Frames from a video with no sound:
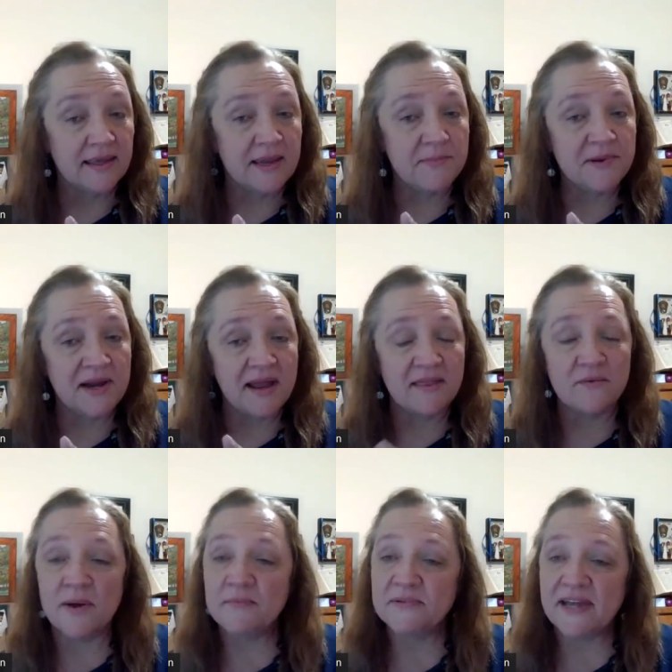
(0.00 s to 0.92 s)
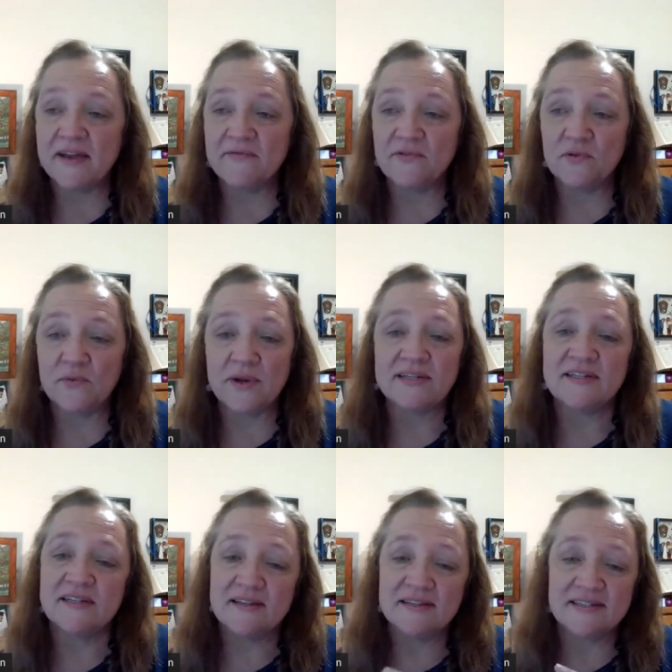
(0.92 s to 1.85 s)
Keep an eye on the website for the rest
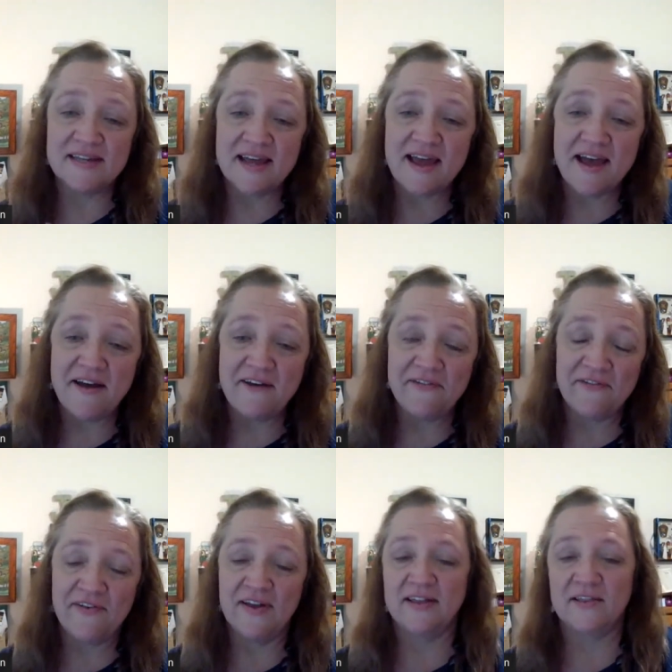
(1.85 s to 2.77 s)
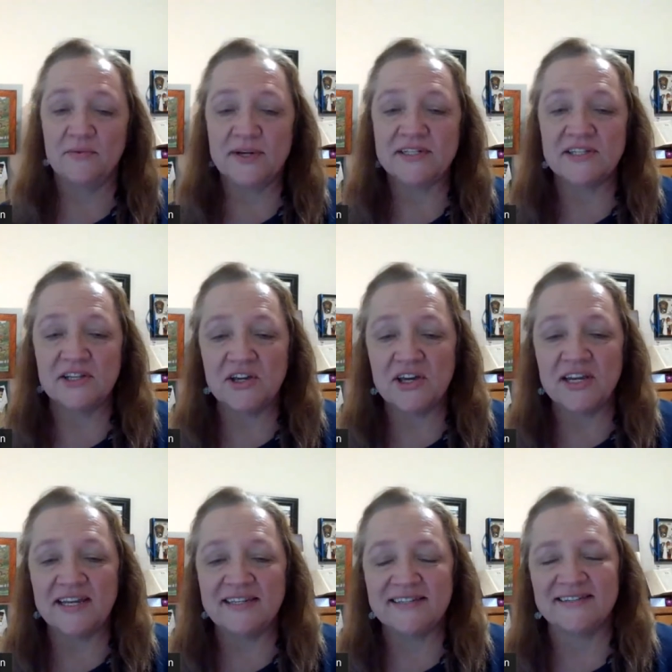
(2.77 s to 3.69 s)
of the stuff, the rest of the
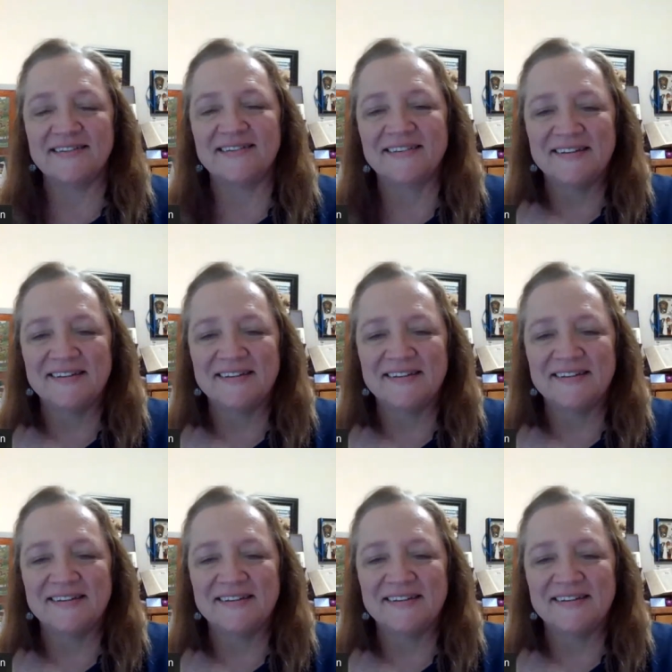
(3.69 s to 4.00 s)
goodies.